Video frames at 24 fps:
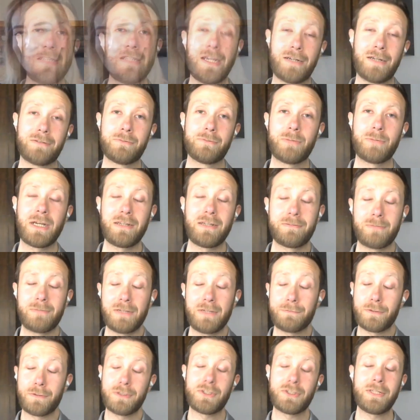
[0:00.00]
Yeah, my, my
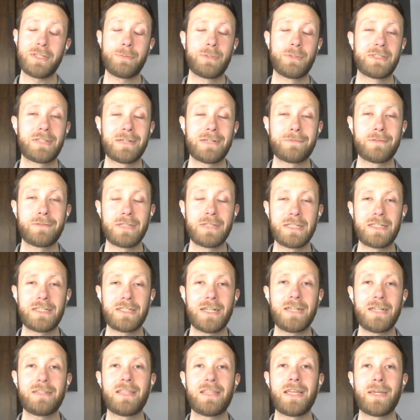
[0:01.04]
first tip is definitely
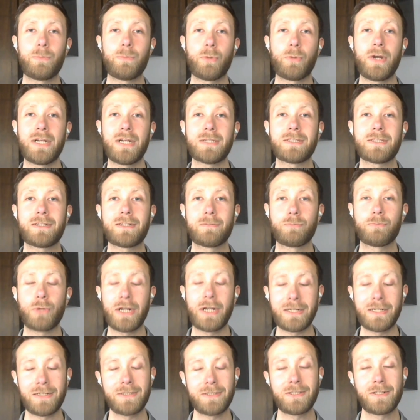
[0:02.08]
take that
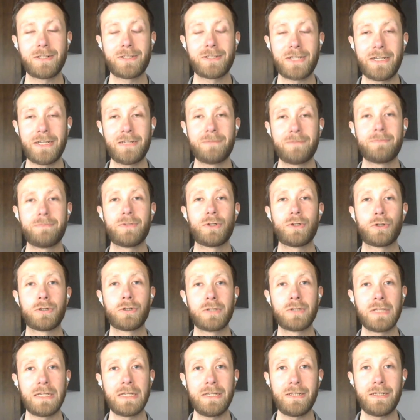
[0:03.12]
practice exam
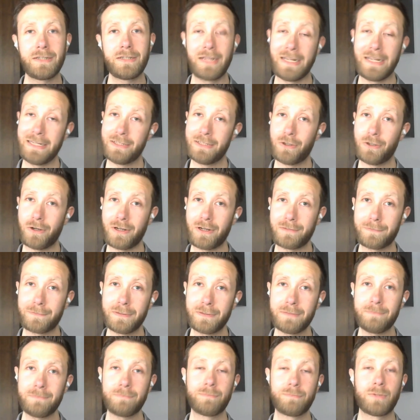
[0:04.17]
early and
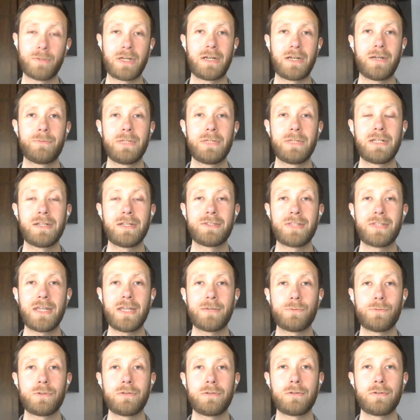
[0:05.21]
often uh, because
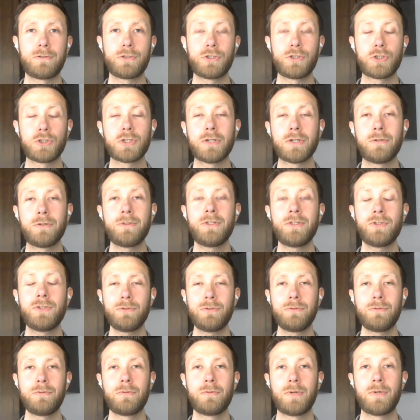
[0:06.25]
that will show
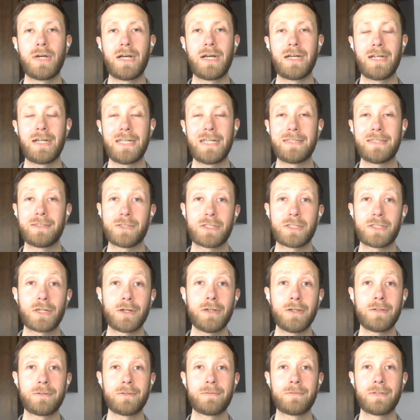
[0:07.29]
you uh, at the
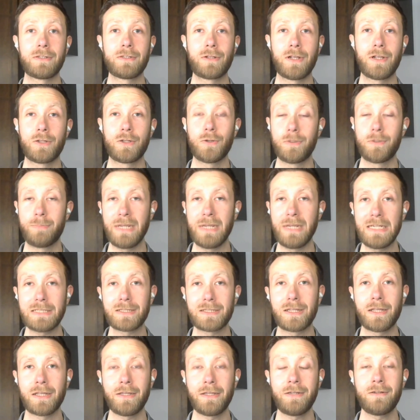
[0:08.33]
start a good
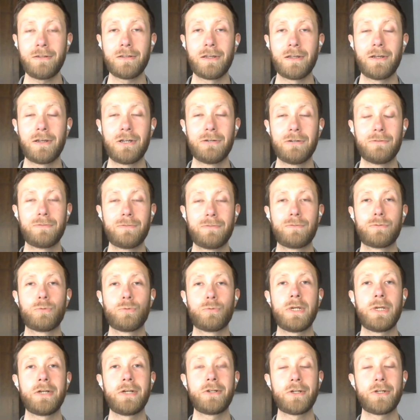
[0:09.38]
baseline of
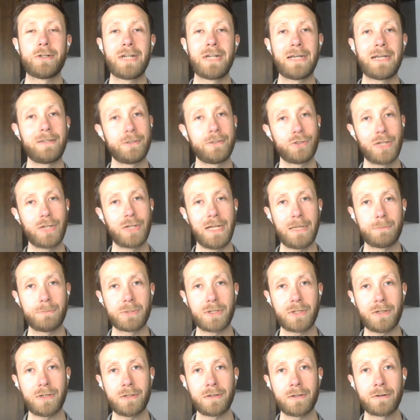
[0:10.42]
where your knowledge gaps
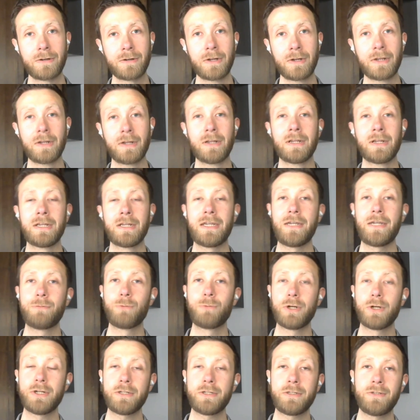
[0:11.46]
are and
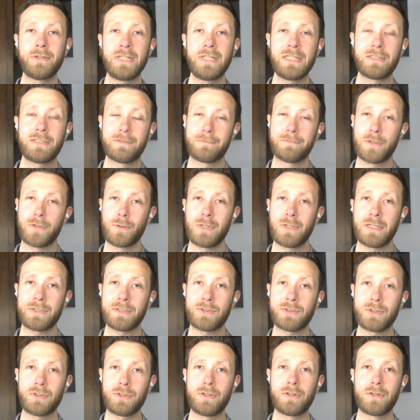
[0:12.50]
where you need to
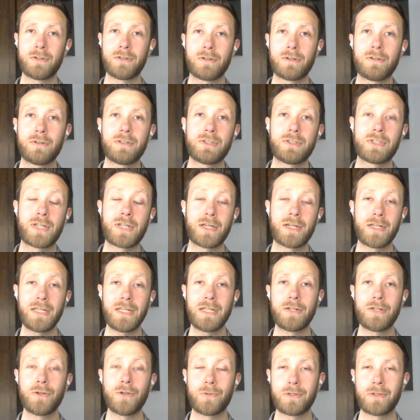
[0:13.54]
focus your
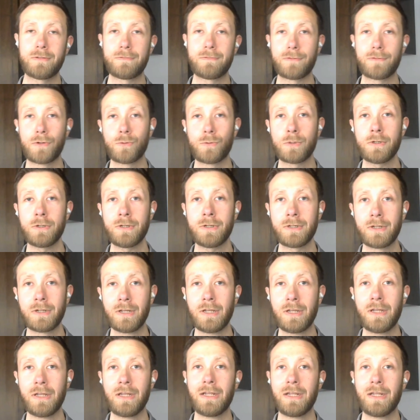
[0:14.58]
studying going forward.